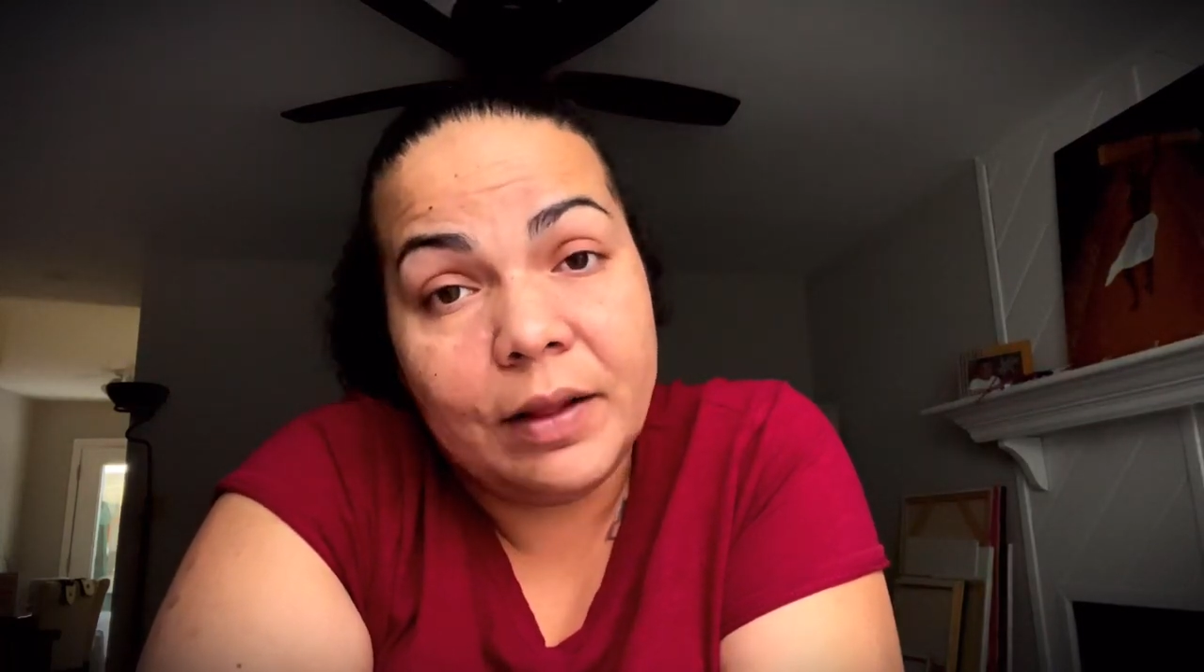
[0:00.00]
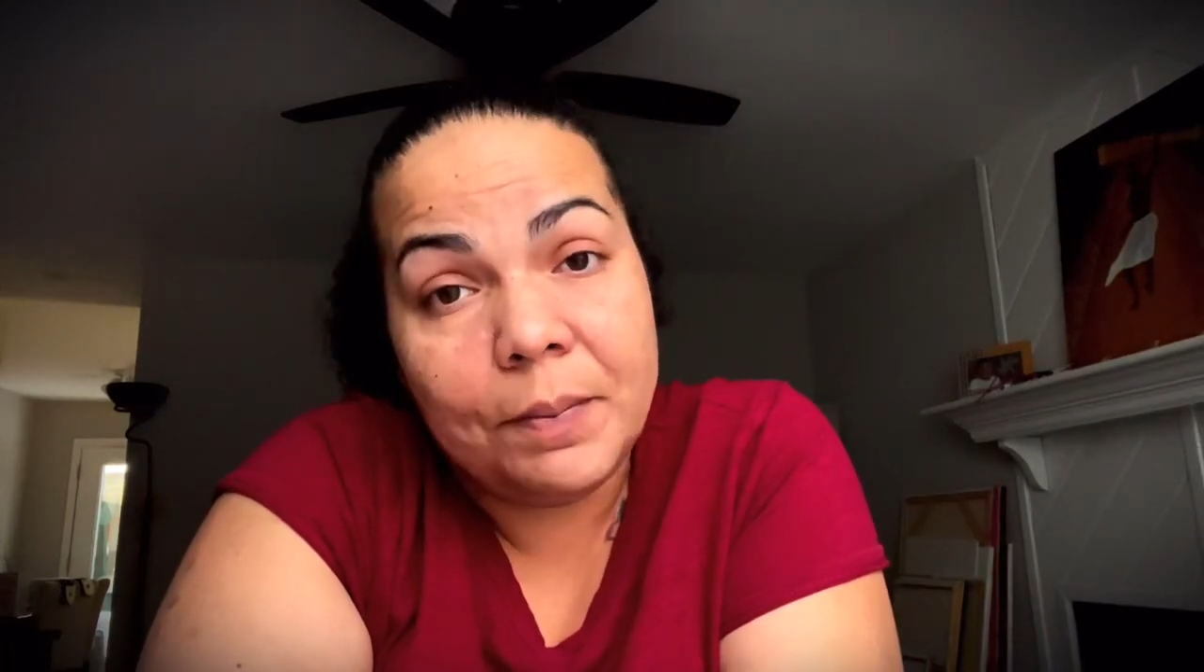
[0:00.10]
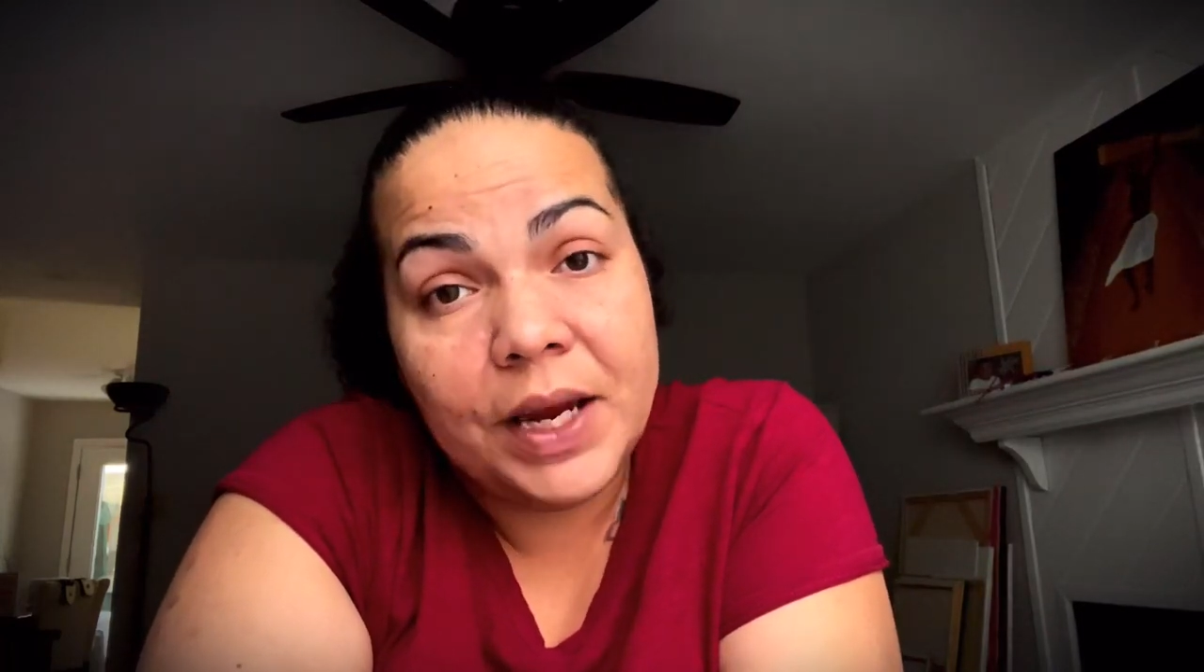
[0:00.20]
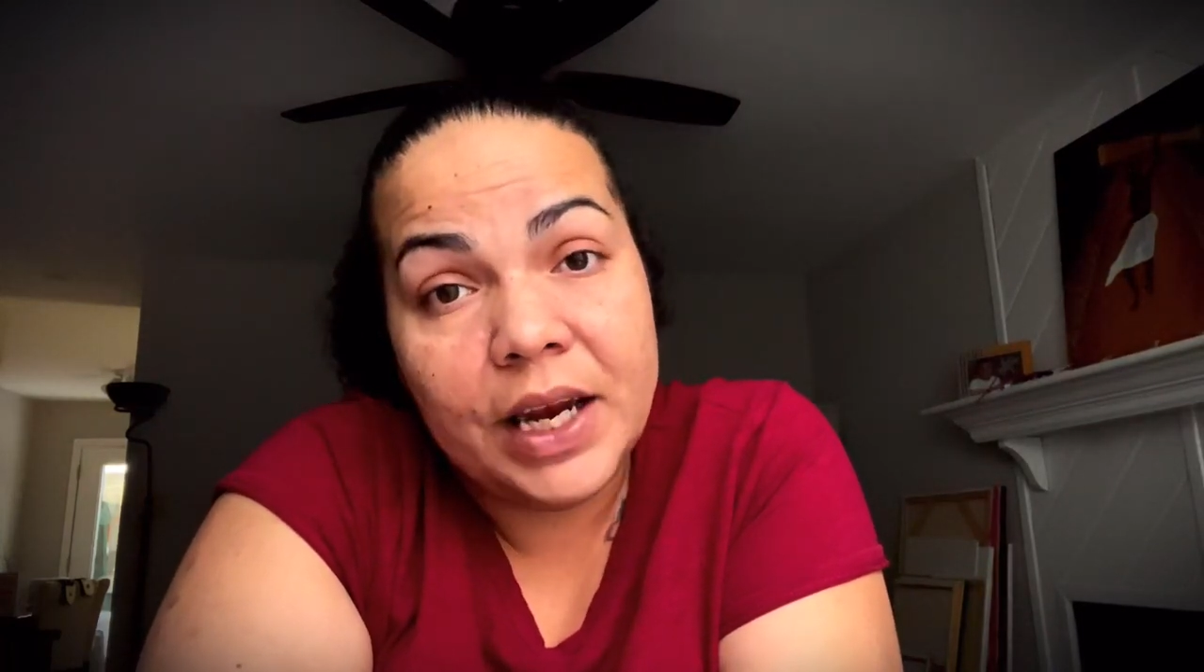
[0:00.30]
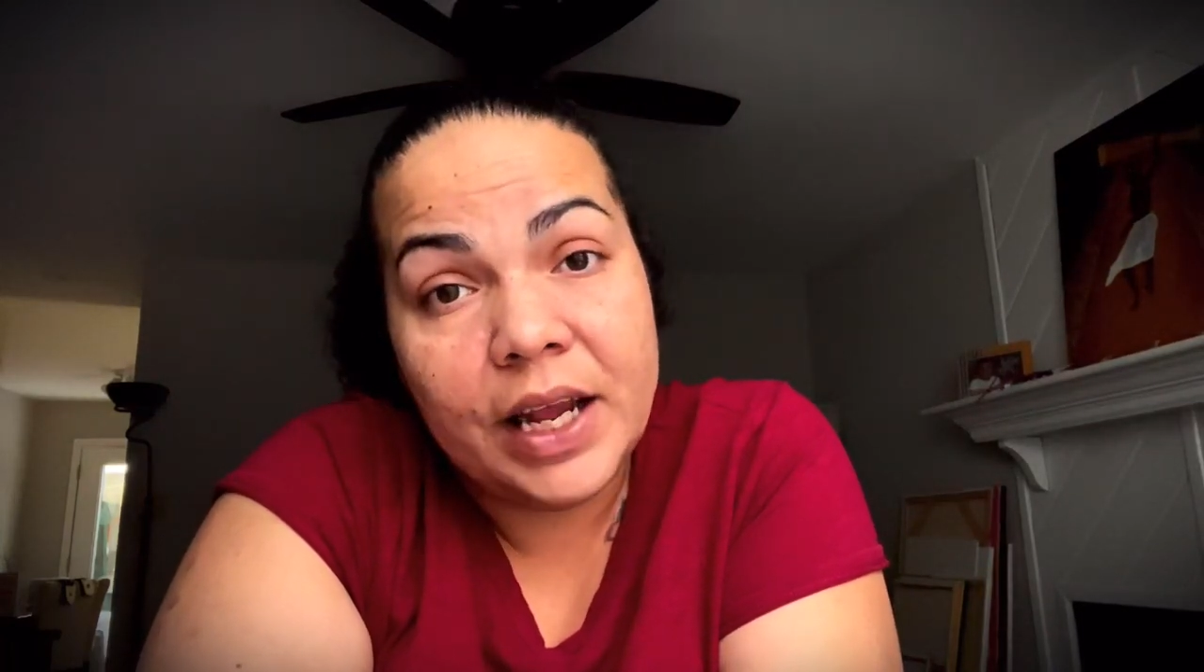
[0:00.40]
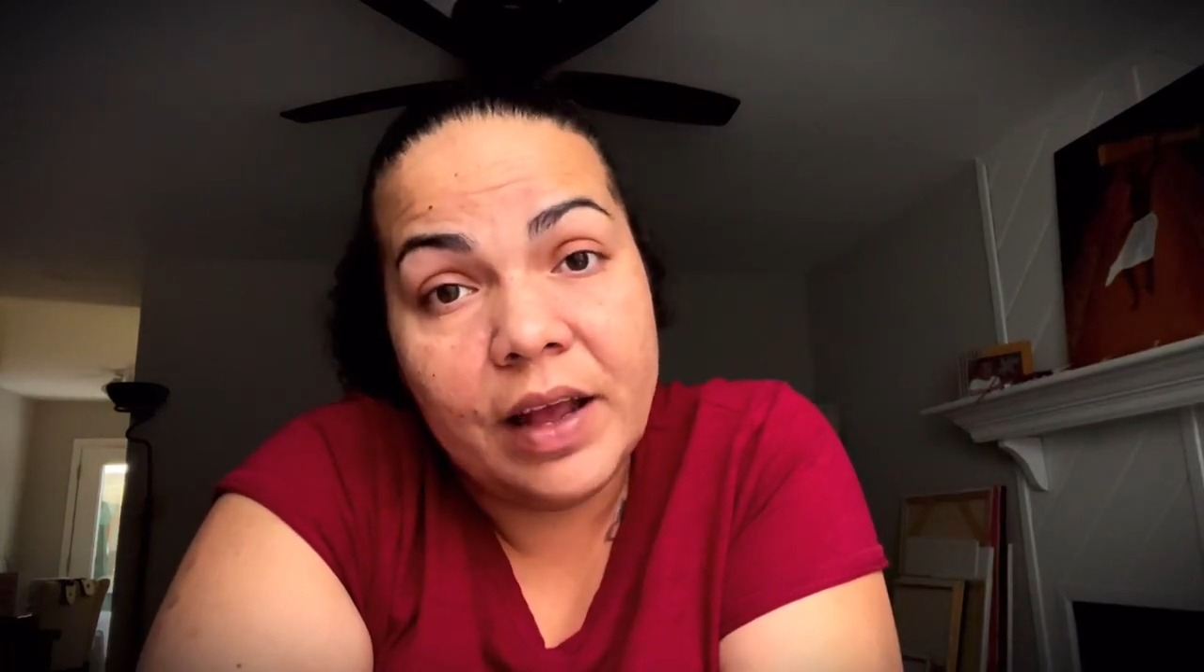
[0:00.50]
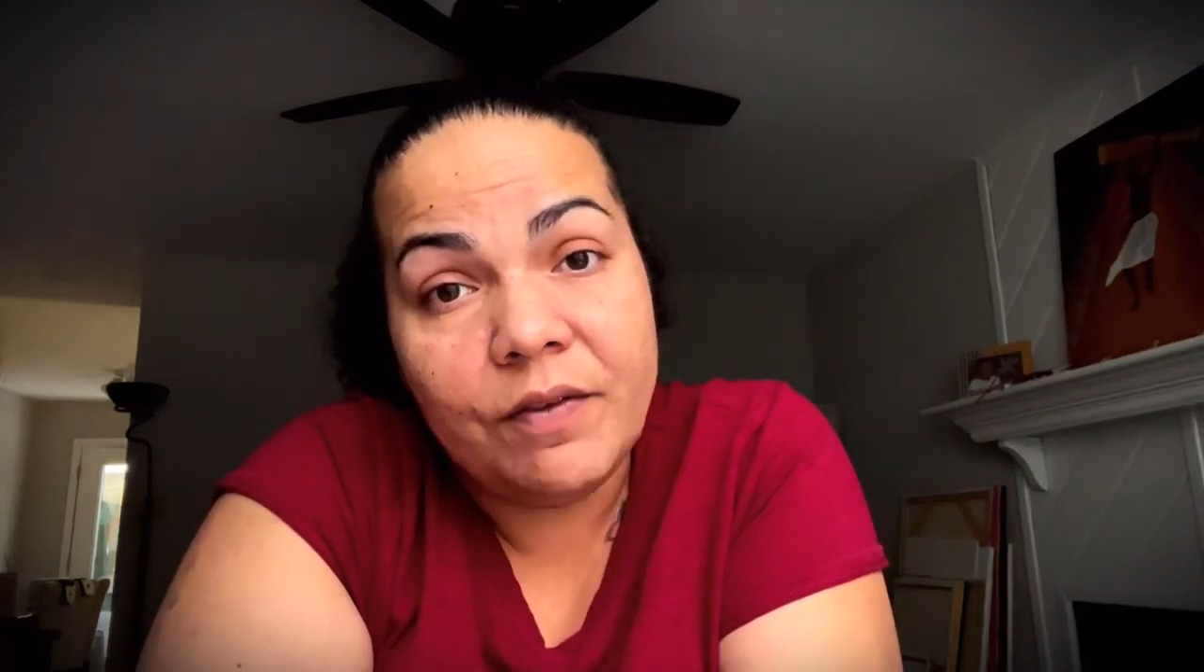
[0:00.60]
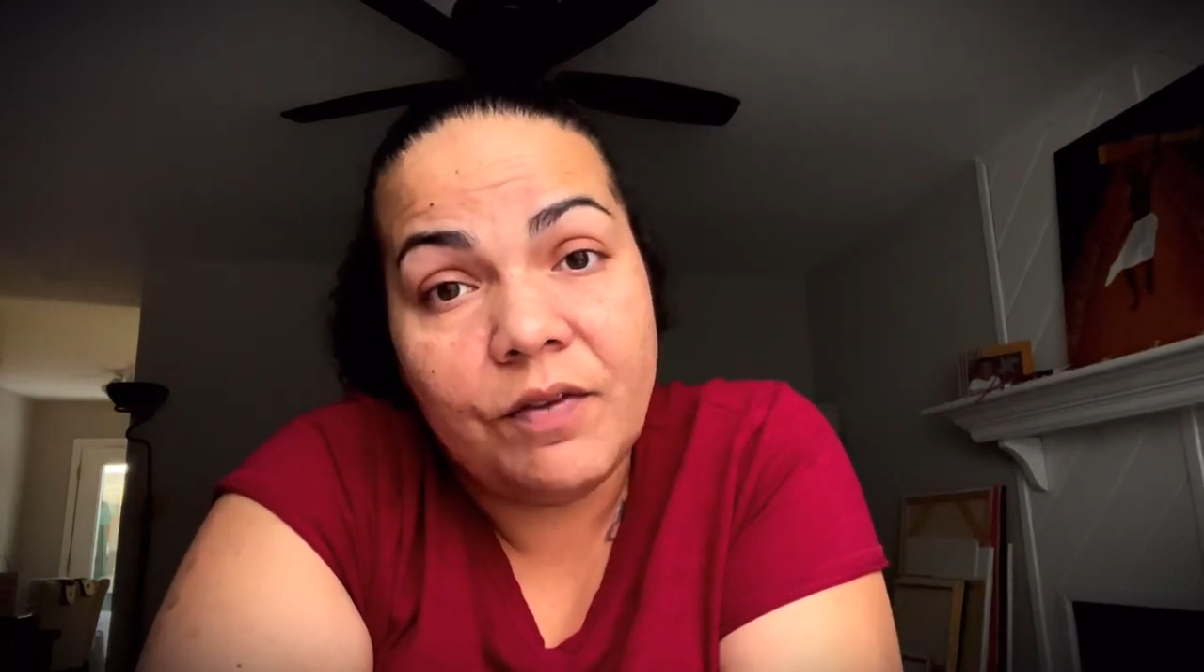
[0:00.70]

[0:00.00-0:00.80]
PDF